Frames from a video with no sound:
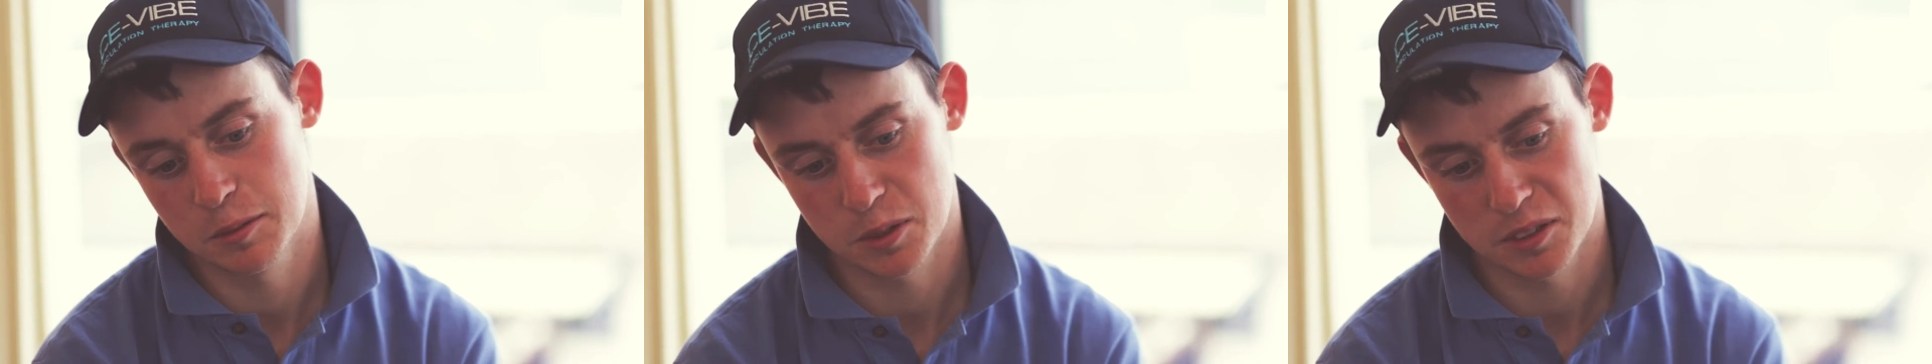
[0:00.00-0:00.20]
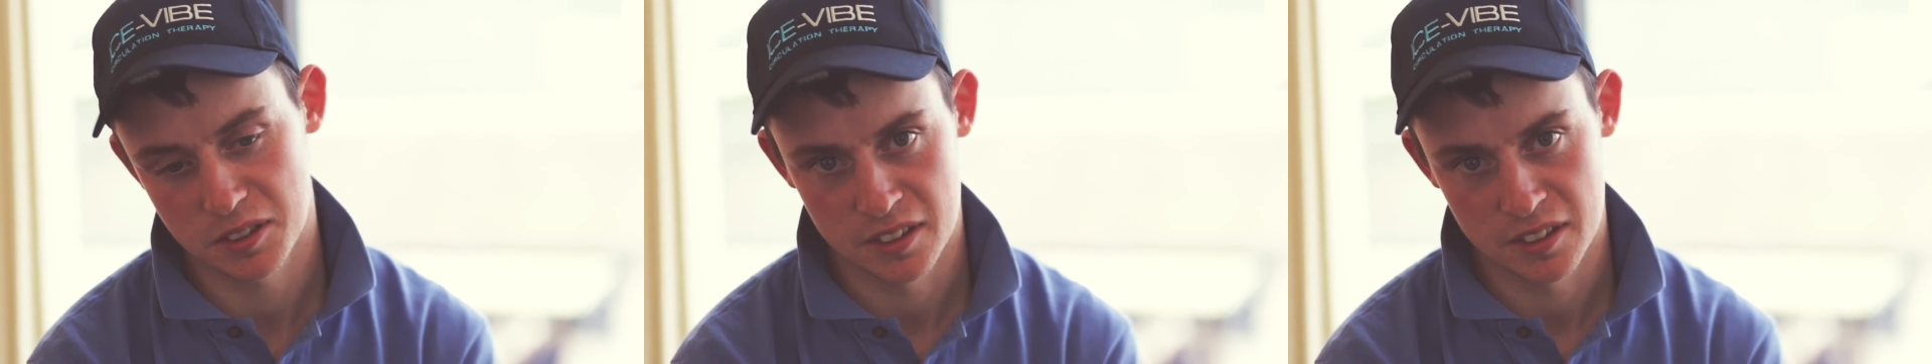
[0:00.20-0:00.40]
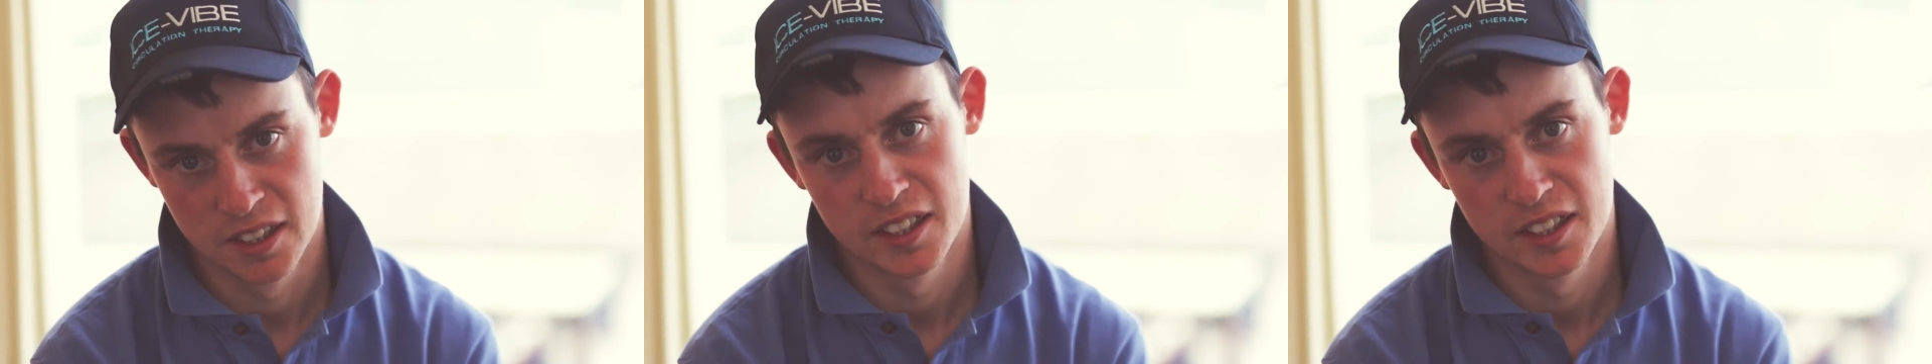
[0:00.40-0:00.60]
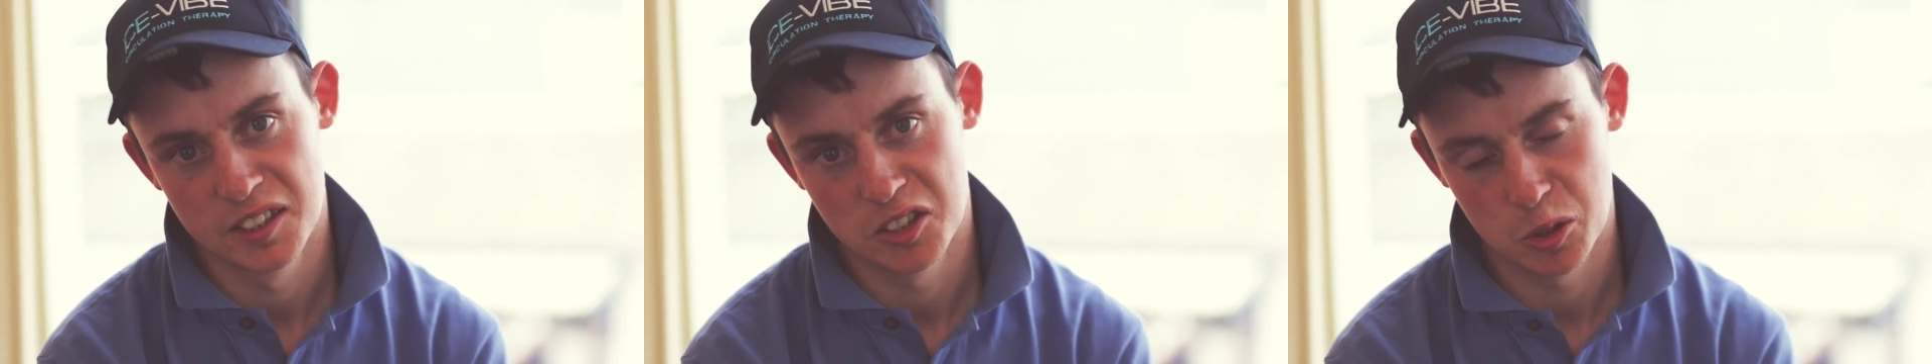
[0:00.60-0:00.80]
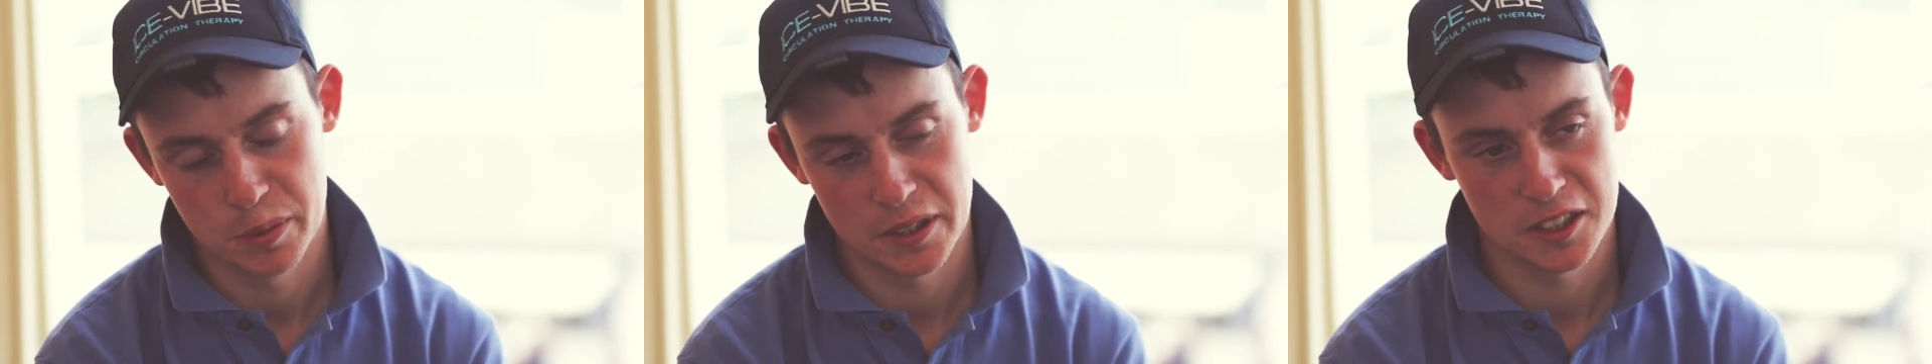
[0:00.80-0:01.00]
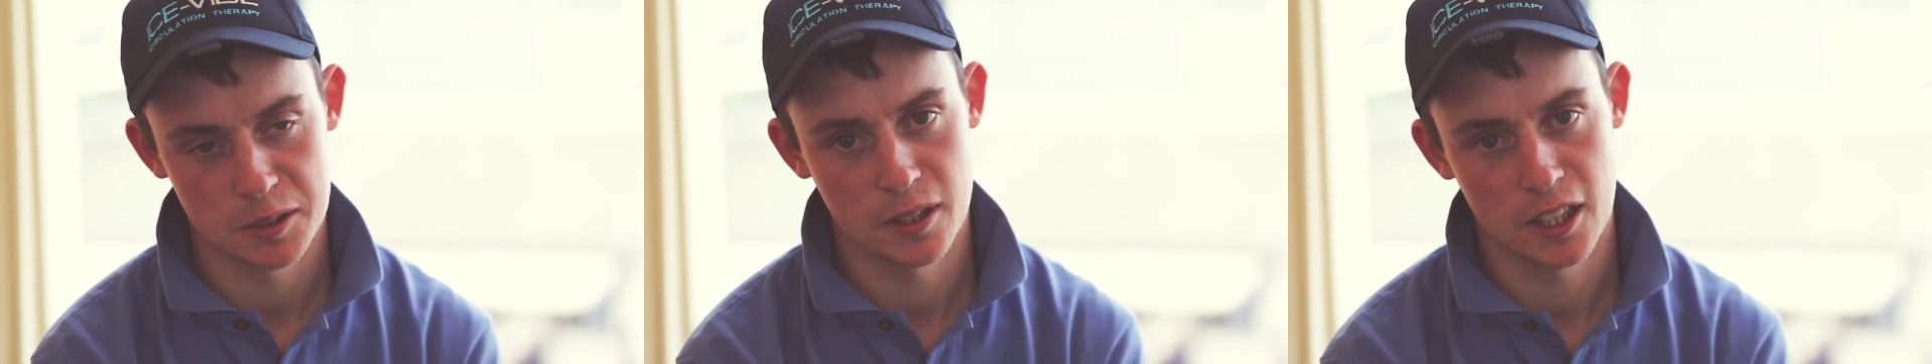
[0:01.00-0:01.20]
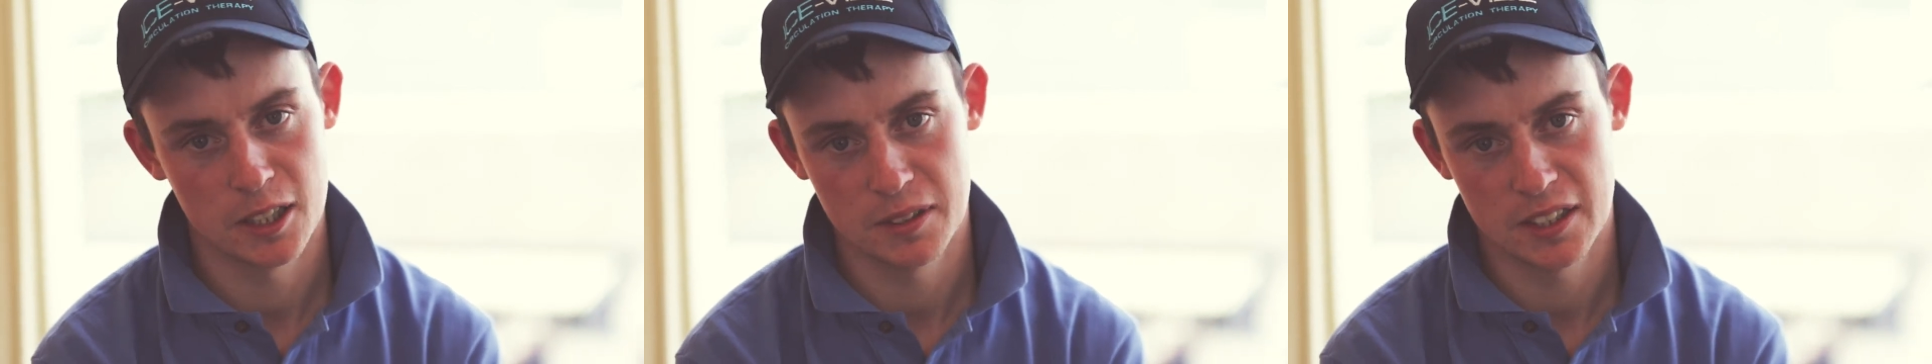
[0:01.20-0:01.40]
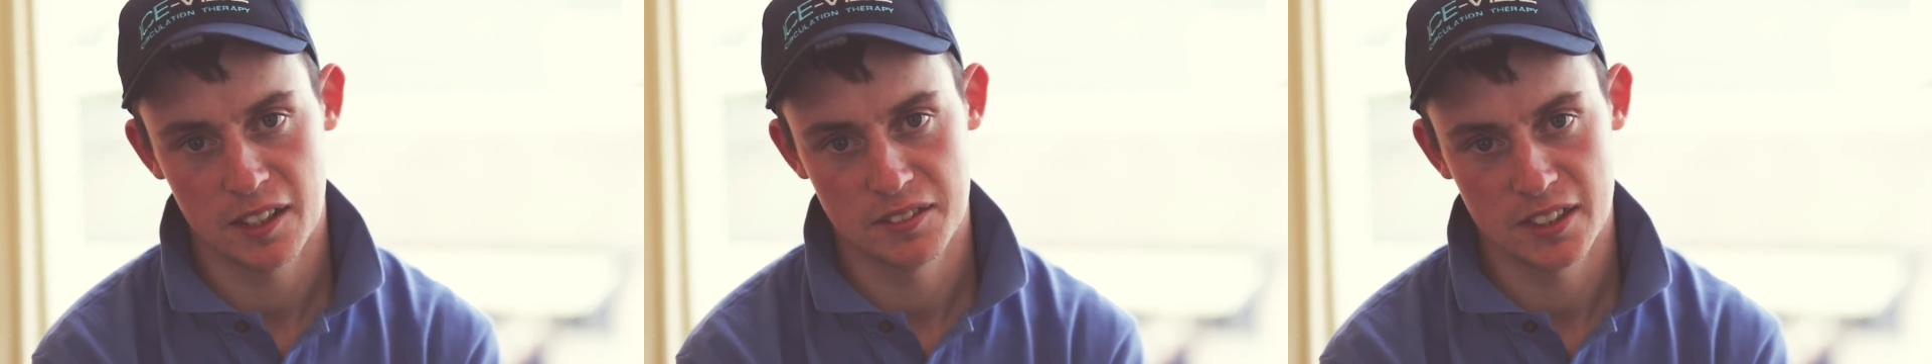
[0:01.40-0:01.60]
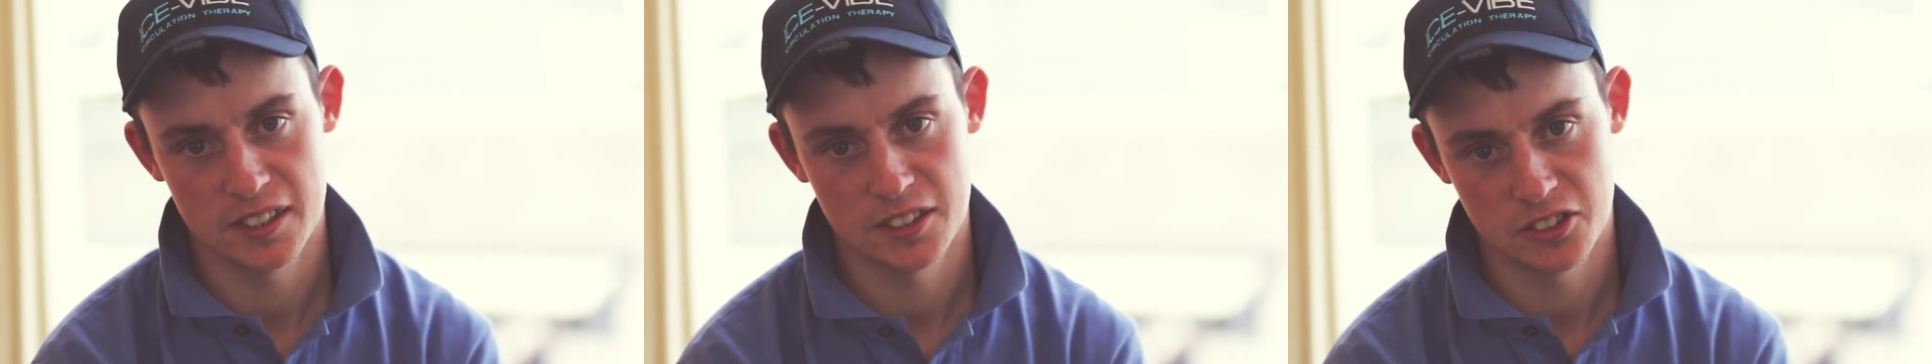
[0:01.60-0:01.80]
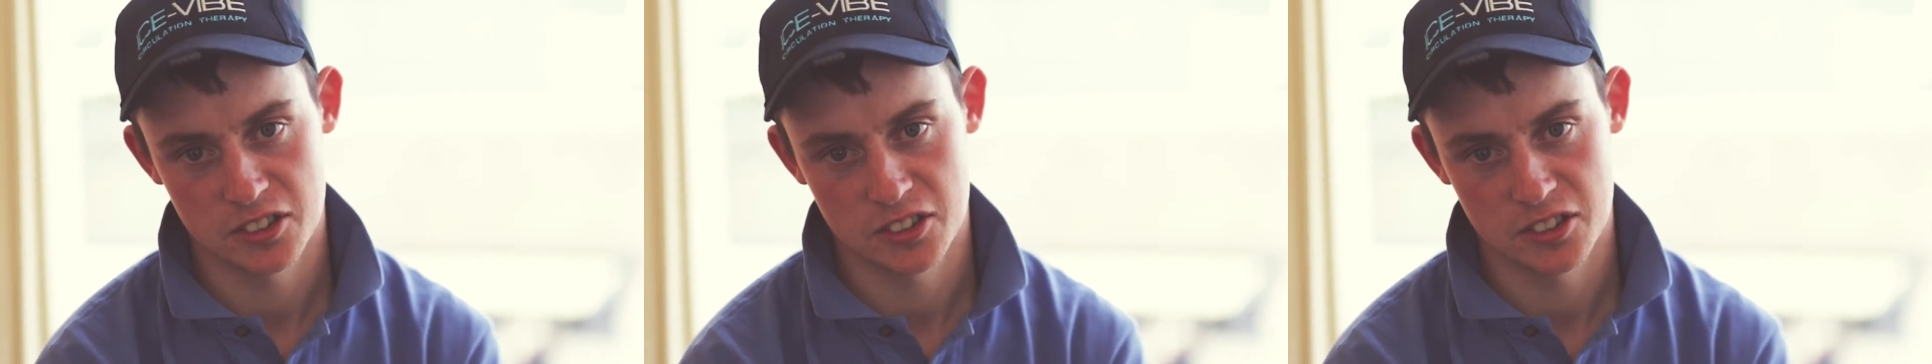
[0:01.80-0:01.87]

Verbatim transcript: suppose the biggest problem you have then is